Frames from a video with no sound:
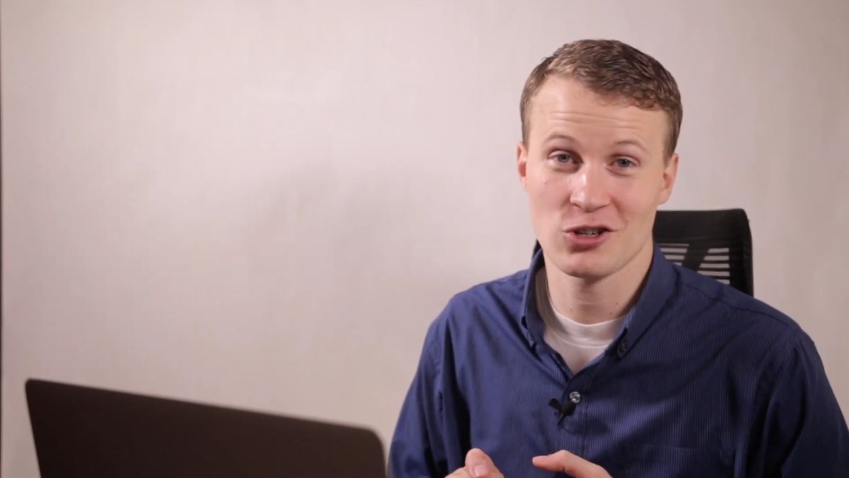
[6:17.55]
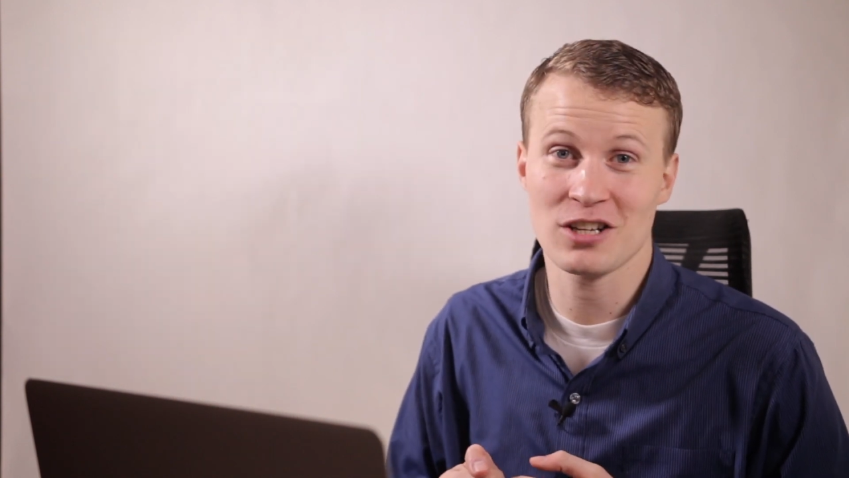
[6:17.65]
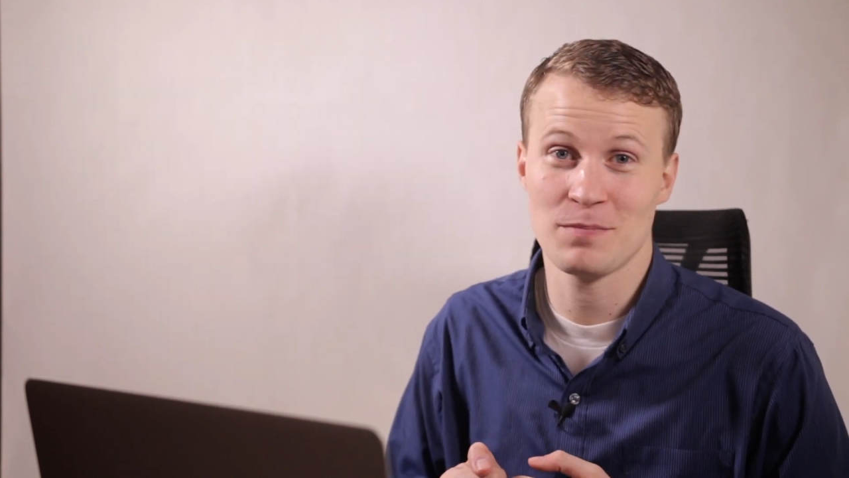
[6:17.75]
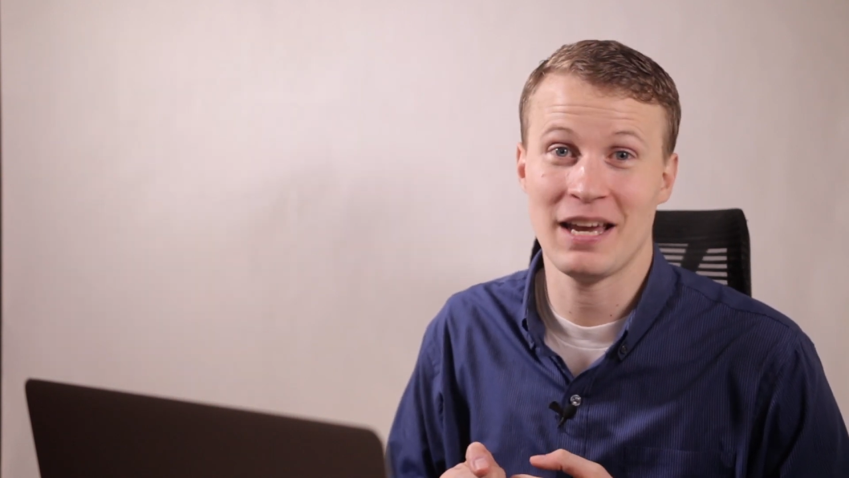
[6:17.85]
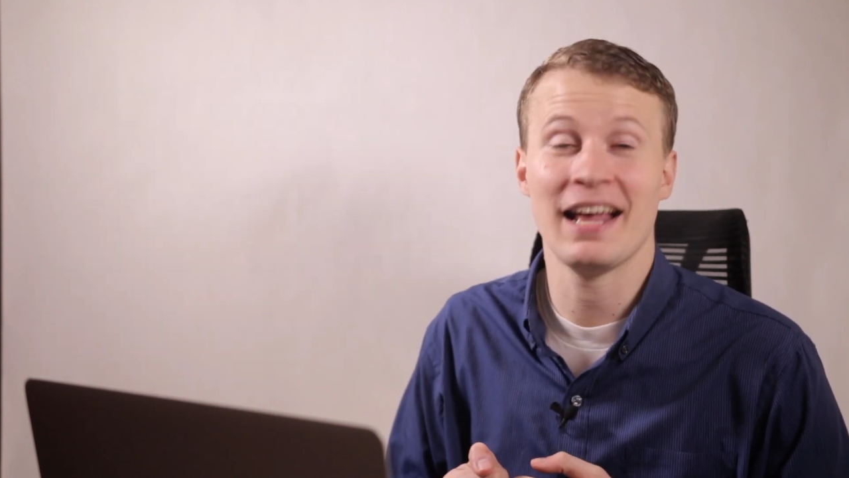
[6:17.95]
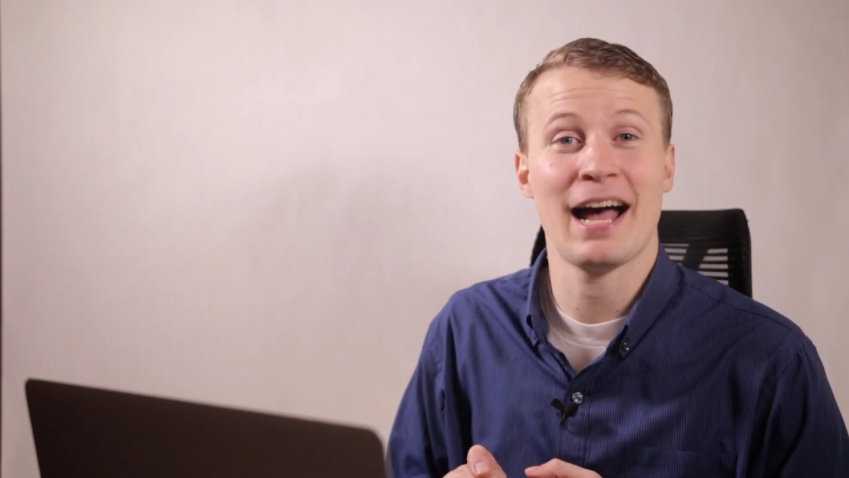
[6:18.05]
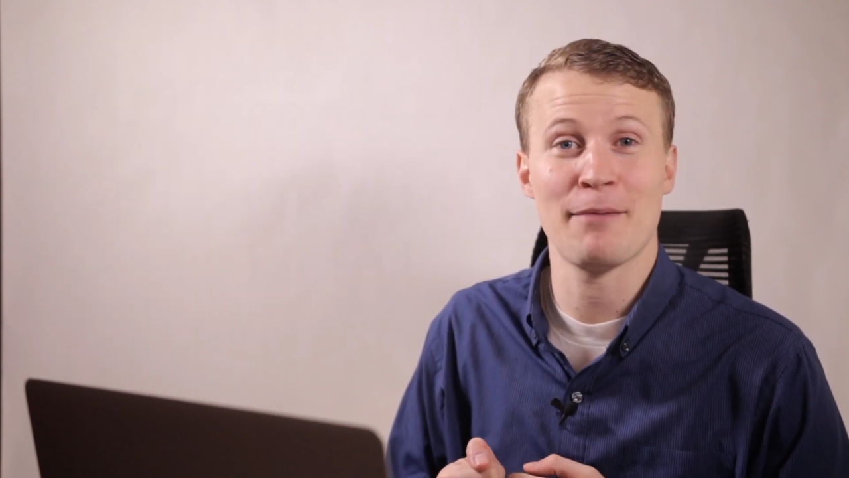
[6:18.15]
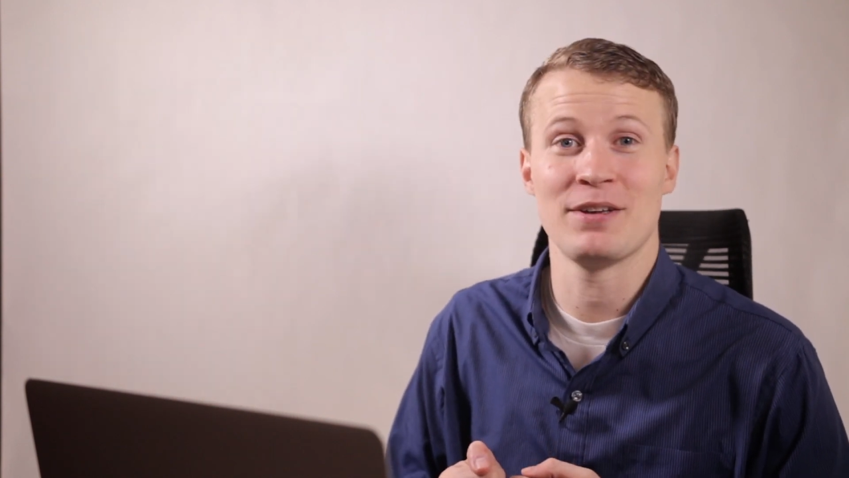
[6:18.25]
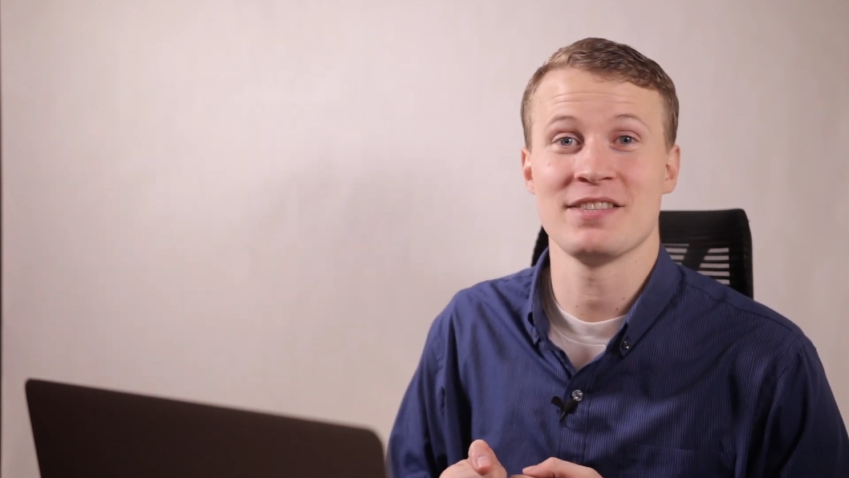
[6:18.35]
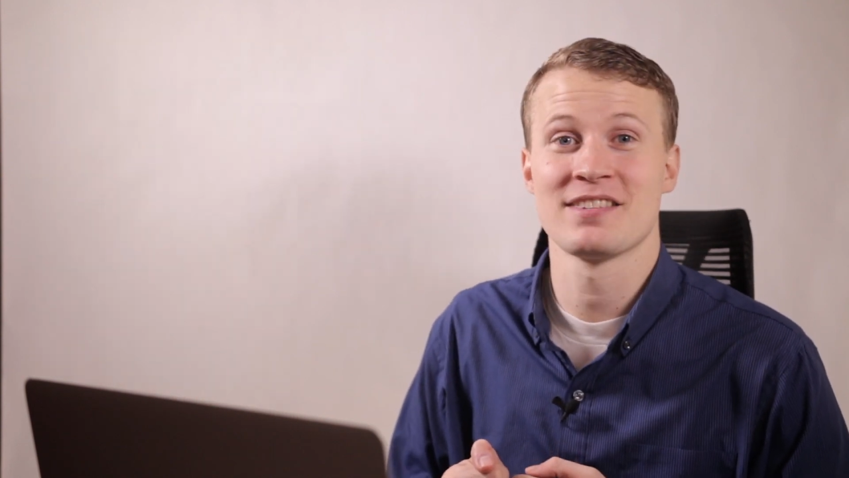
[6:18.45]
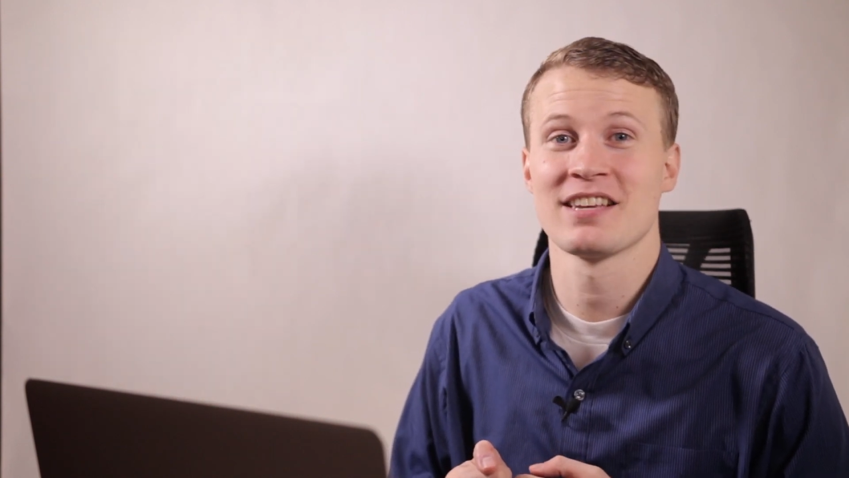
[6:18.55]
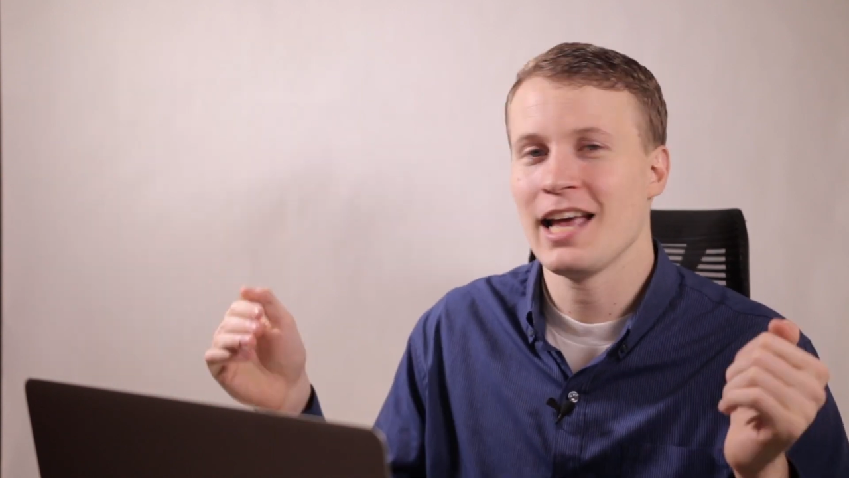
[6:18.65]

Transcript: Trust me, it happens.